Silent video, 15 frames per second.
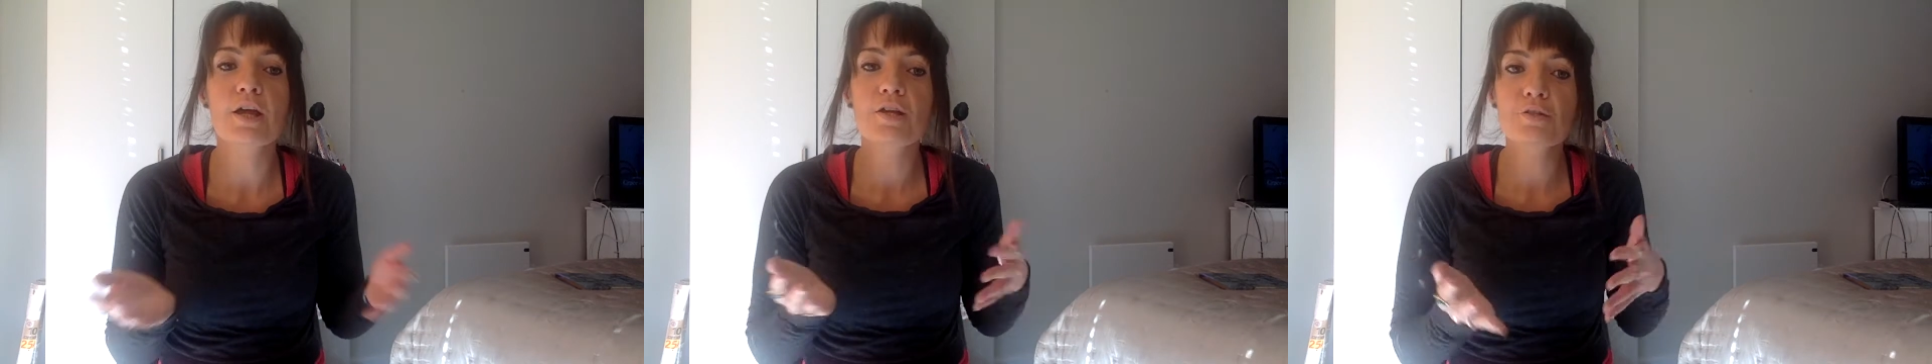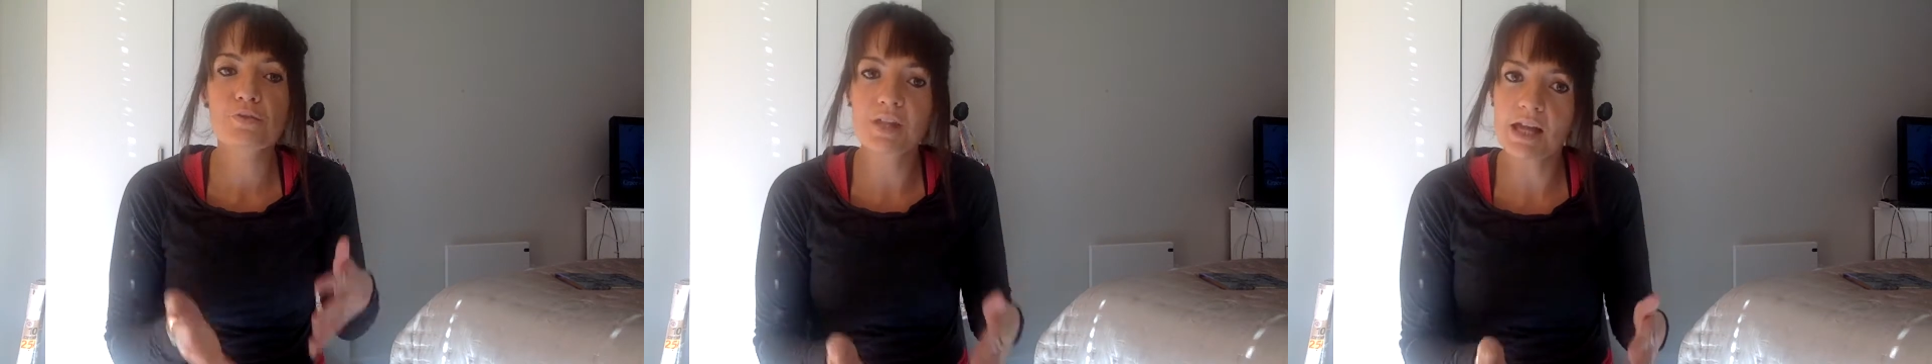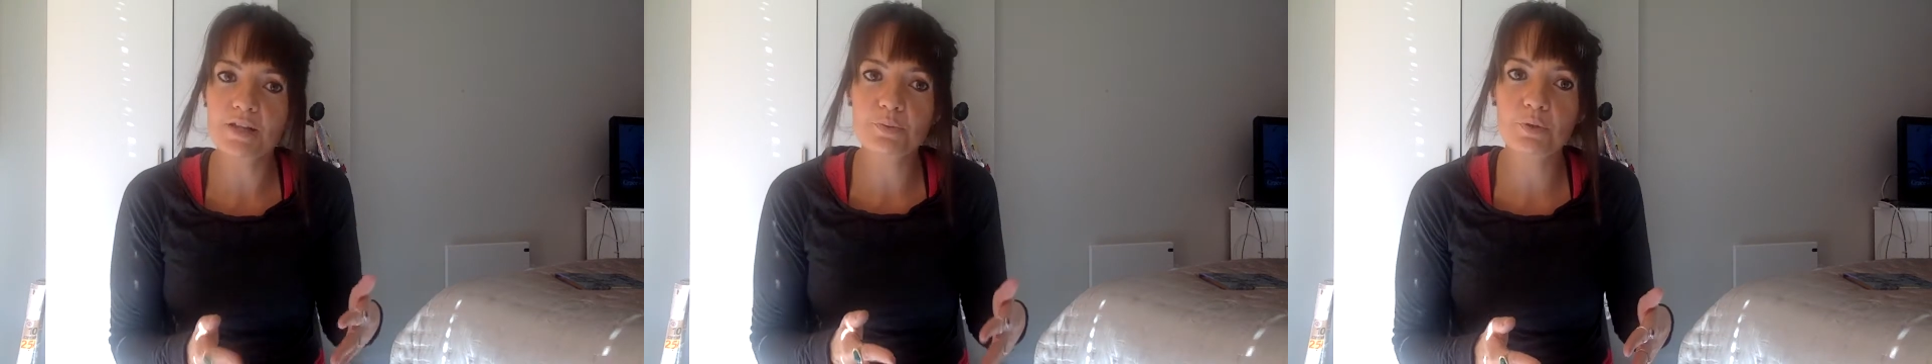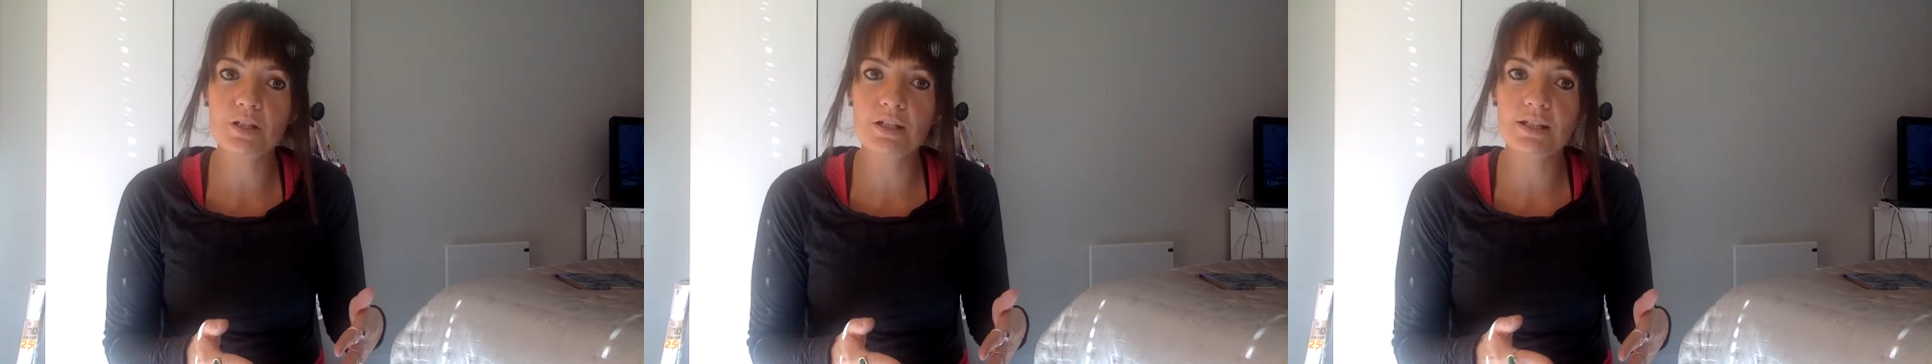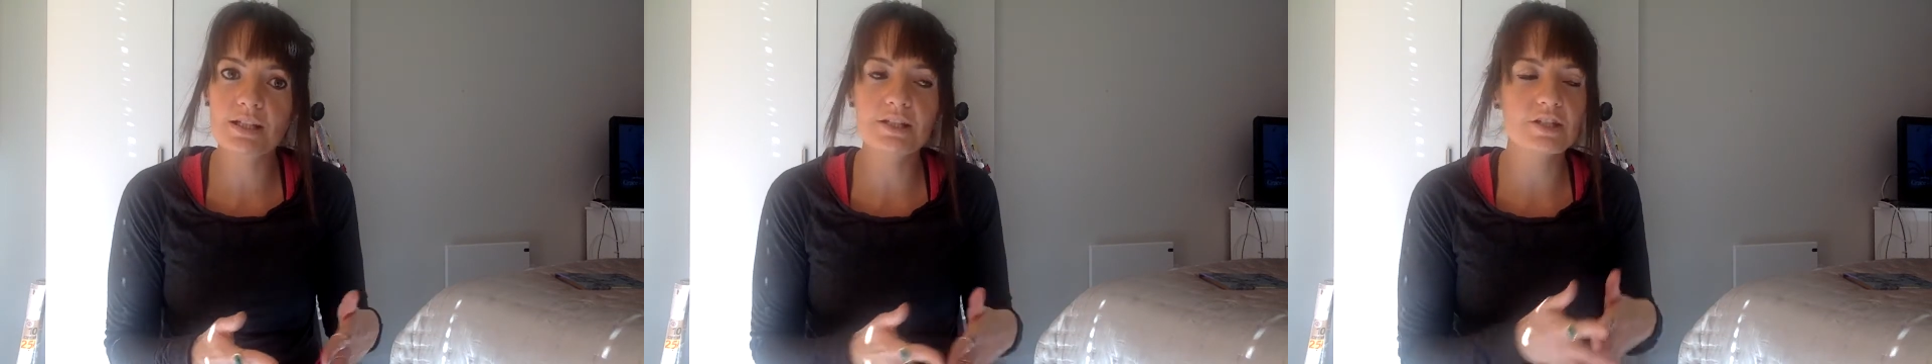So that's what
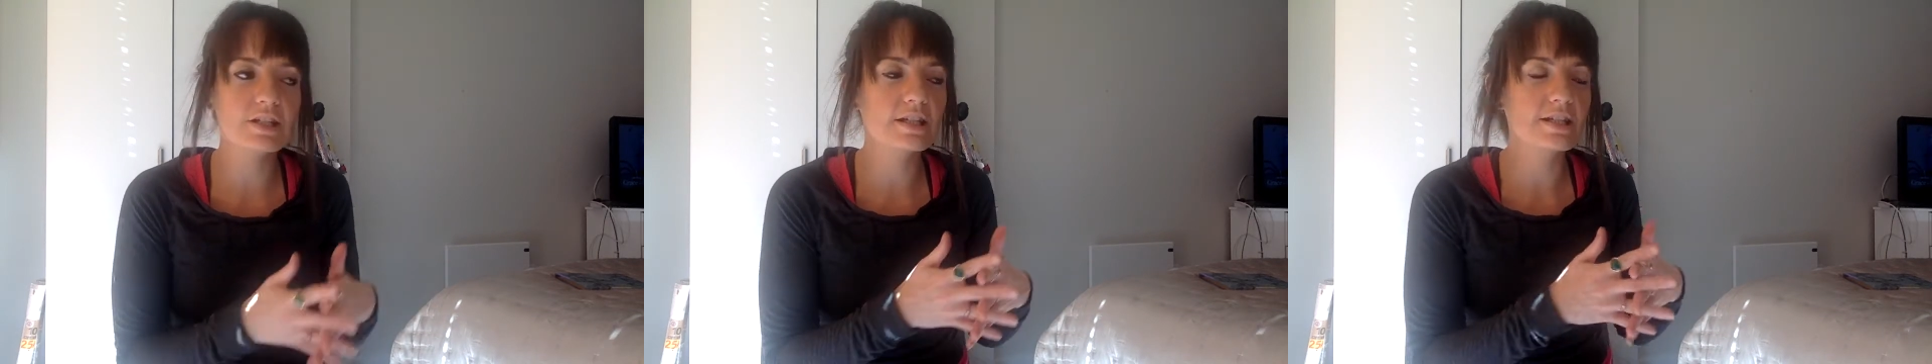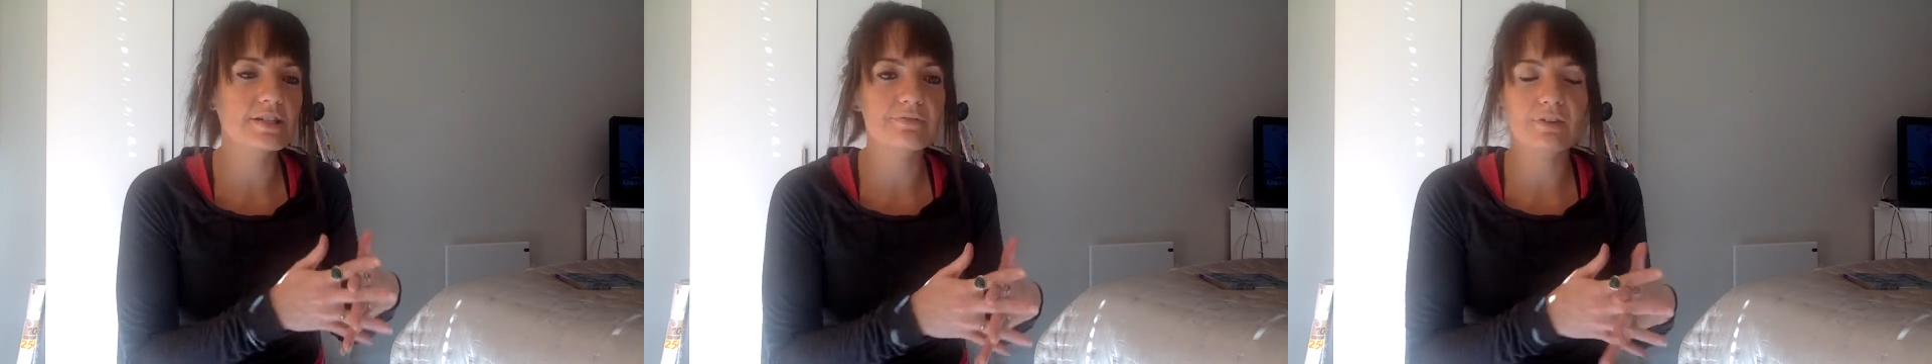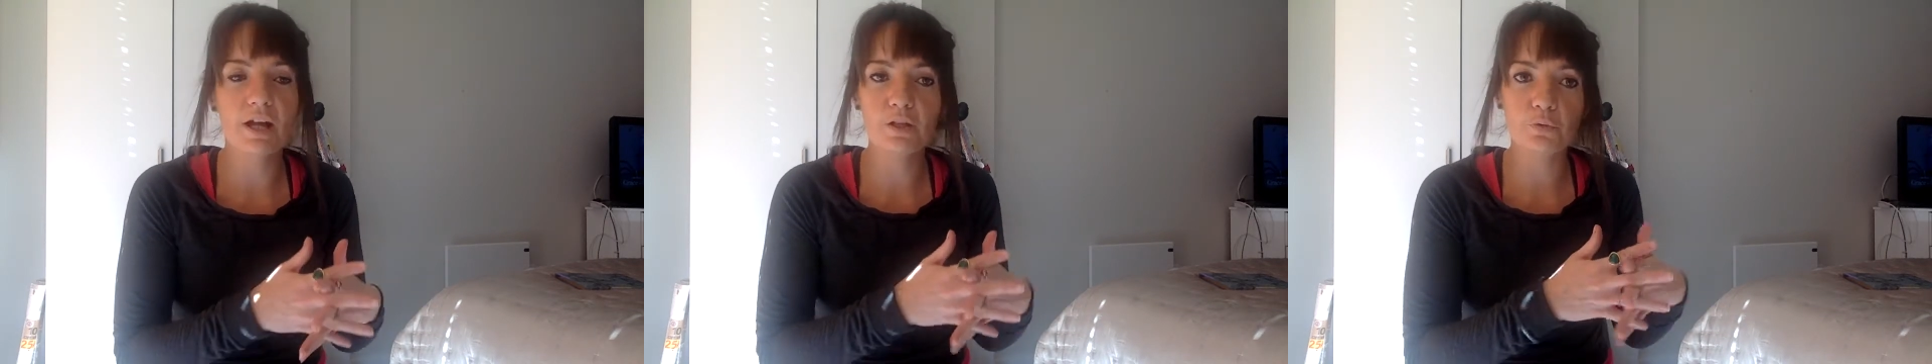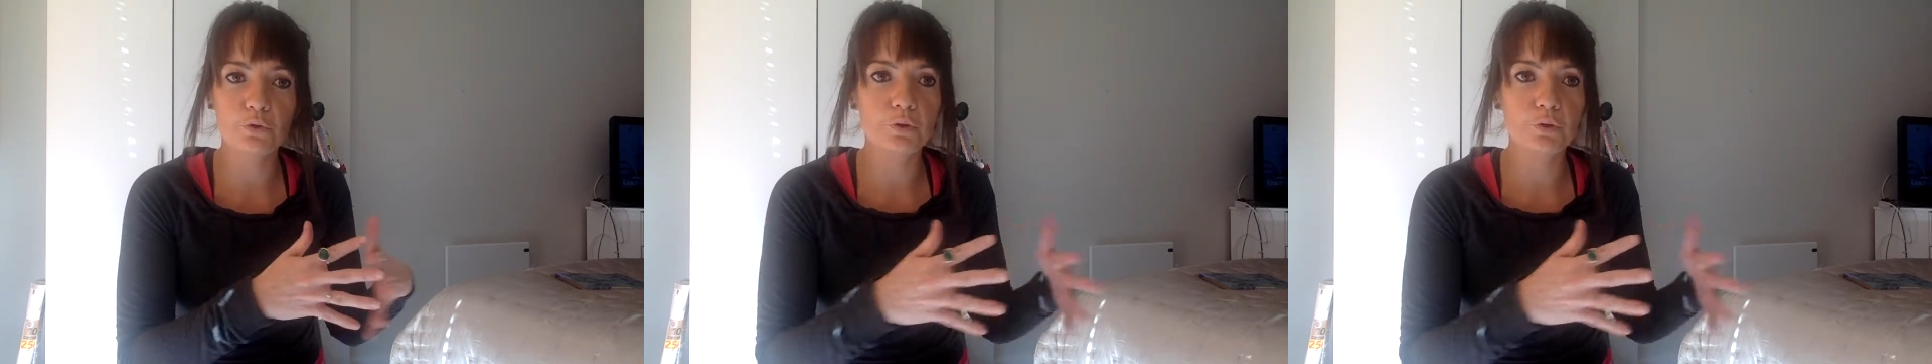you need. You need to find